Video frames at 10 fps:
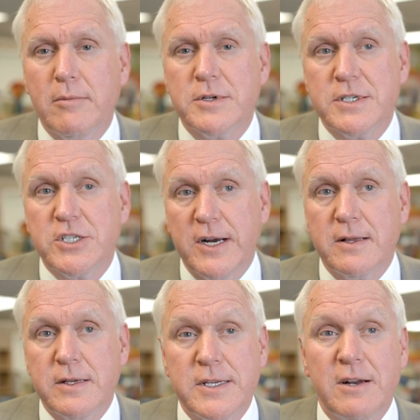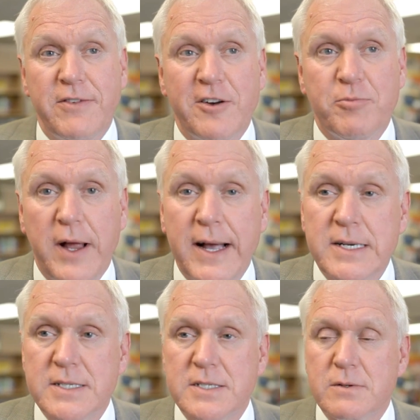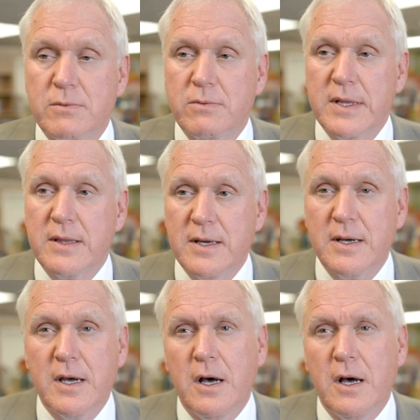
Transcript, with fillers: able to share this innovative practice with the